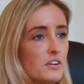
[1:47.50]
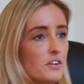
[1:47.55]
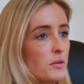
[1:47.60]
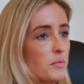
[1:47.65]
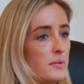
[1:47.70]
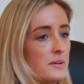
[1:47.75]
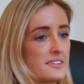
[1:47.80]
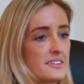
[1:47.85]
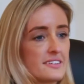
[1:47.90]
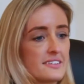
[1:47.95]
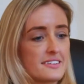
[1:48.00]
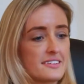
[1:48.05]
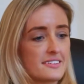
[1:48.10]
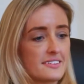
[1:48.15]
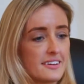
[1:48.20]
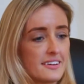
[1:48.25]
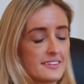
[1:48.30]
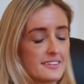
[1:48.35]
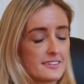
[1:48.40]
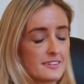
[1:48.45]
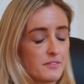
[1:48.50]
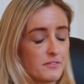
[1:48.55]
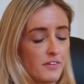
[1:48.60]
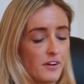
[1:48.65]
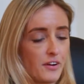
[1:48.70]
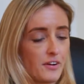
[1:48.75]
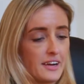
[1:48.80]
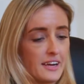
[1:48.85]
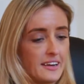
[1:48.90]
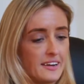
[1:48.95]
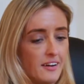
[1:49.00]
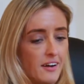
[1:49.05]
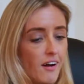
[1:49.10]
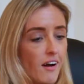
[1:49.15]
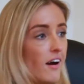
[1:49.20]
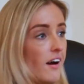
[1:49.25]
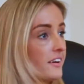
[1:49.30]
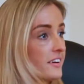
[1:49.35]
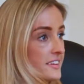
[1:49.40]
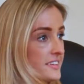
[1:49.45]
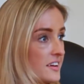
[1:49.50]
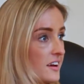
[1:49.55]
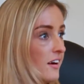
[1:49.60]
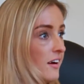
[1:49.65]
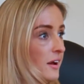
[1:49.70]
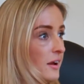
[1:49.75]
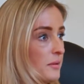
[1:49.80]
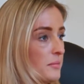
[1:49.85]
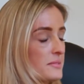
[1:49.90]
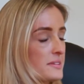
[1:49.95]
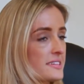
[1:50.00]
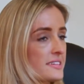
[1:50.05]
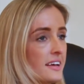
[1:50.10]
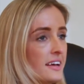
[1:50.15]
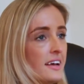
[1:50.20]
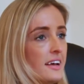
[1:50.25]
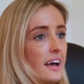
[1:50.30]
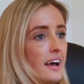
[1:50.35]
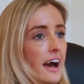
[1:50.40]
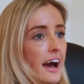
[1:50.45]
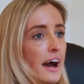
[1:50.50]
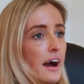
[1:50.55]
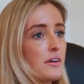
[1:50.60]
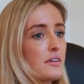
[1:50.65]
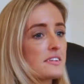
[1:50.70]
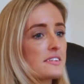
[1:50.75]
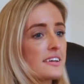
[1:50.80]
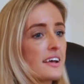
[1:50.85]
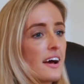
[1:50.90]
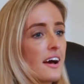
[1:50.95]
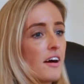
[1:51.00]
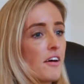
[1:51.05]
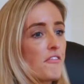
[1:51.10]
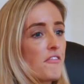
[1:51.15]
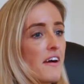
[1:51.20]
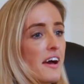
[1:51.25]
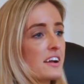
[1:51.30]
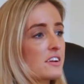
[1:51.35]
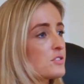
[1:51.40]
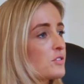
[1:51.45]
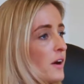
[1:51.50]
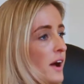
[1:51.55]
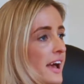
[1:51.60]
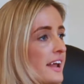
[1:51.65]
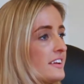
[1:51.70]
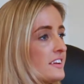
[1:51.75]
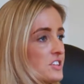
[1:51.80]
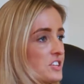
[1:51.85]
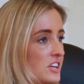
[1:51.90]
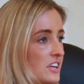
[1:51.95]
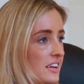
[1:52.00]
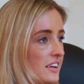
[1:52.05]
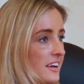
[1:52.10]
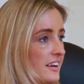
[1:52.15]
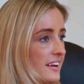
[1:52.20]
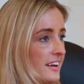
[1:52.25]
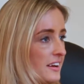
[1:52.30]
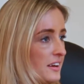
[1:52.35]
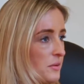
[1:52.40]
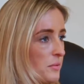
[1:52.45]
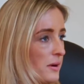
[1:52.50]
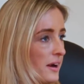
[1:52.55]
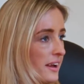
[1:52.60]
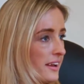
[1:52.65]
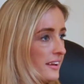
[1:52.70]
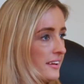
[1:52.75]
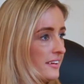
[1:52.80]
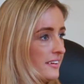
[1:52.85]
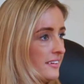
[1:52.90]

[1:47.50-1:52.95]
your own business is very hard at times. How does that affect your energy in any way?